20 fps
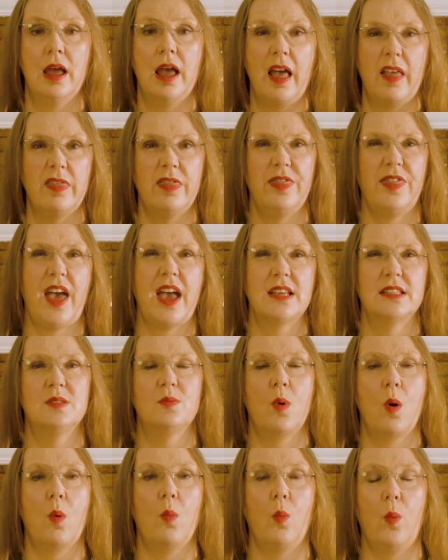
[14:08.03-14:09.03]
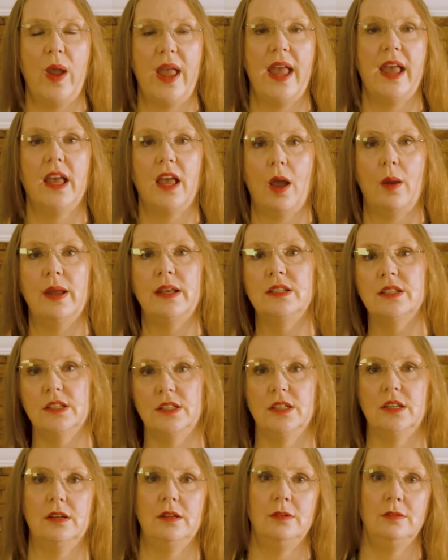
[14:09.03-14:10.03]
And that's what we're going to
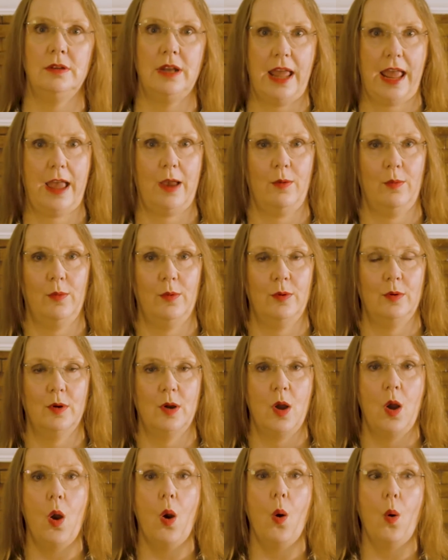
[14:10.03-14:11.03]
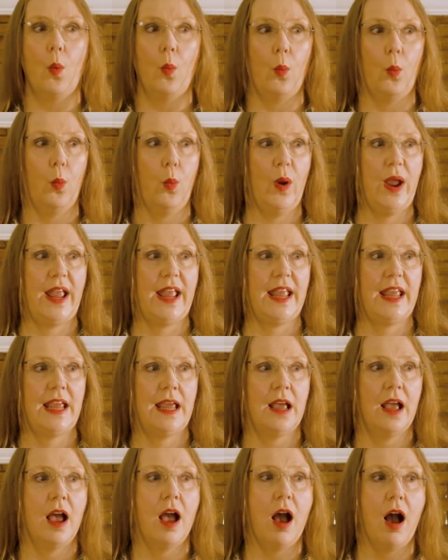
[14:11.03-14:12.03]
do now.
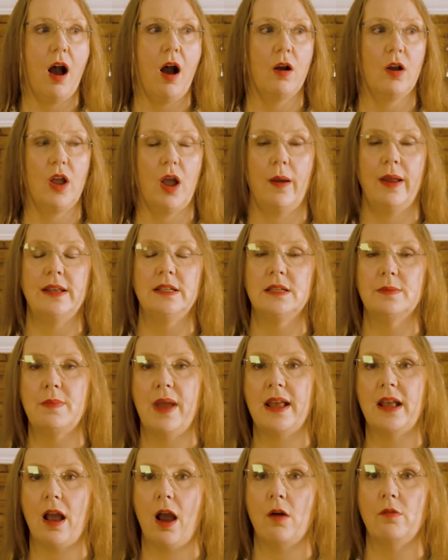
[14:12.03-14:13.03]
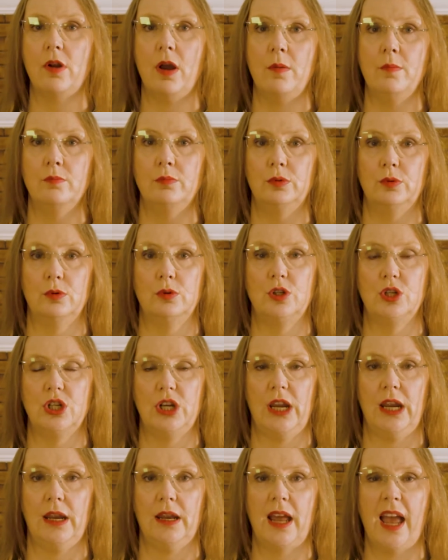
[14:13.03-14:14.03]
We are going to make our own
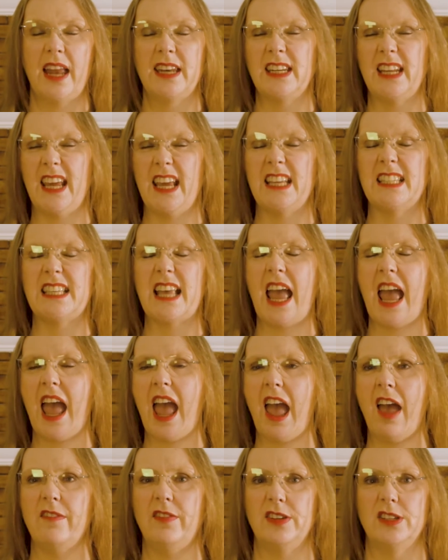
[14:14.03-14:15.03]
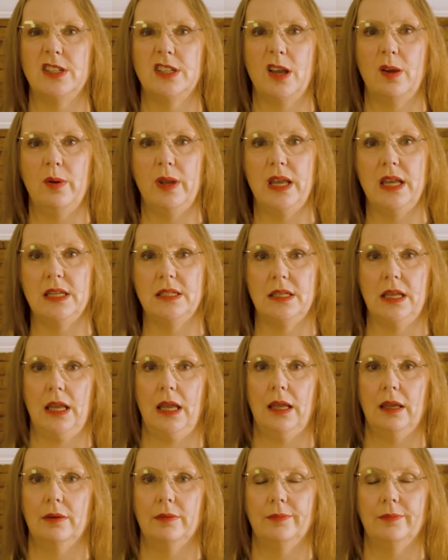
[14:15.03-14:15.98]
broadsheet, and it's ever so easy.